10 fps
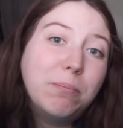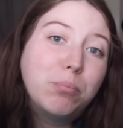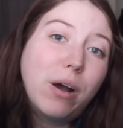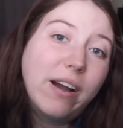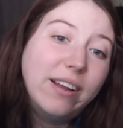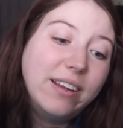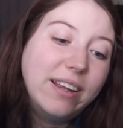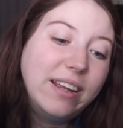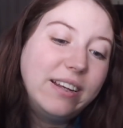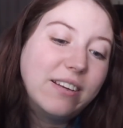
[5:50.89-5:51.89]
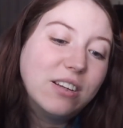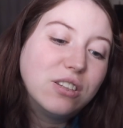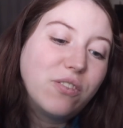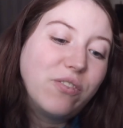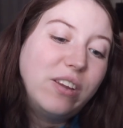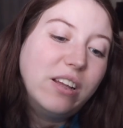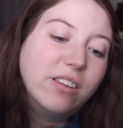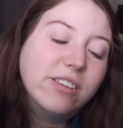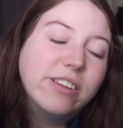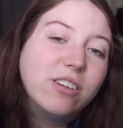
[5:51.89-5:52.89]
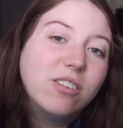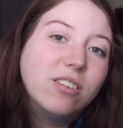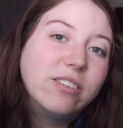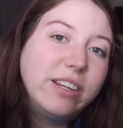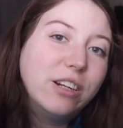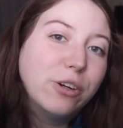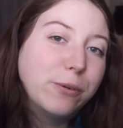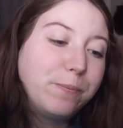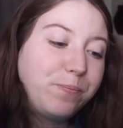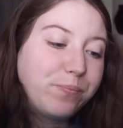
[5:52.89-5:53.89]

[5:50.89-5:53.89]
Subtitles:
but it does feel a little, you know,